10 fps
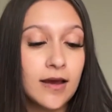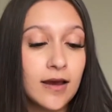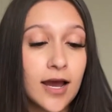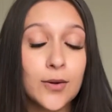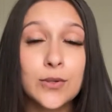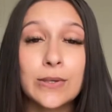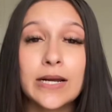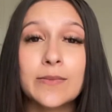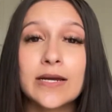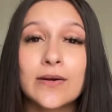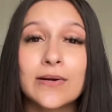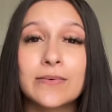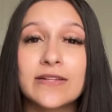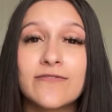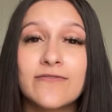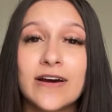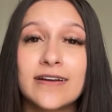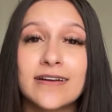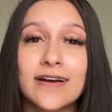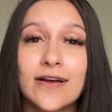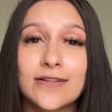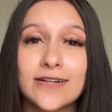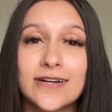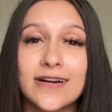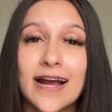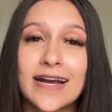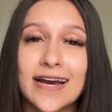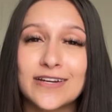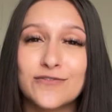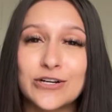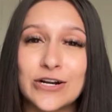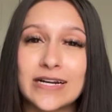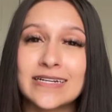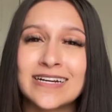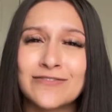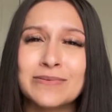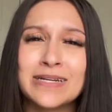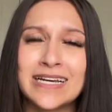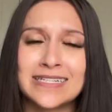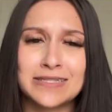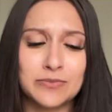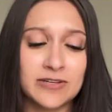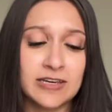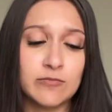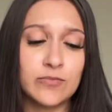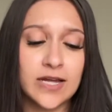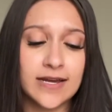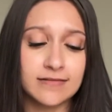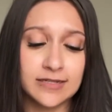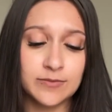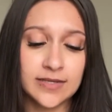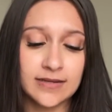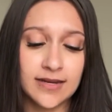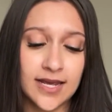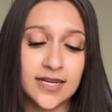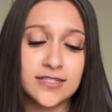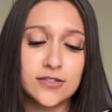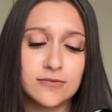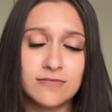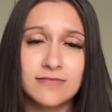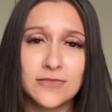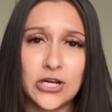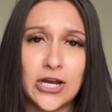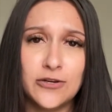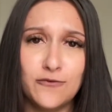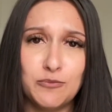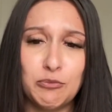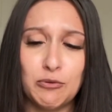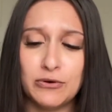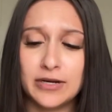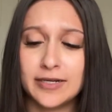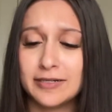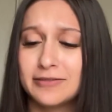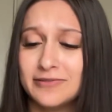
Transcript: I would recommend going with a fun color. I kind of regret it. Everybody has the plain black Littman and it's kind of boring.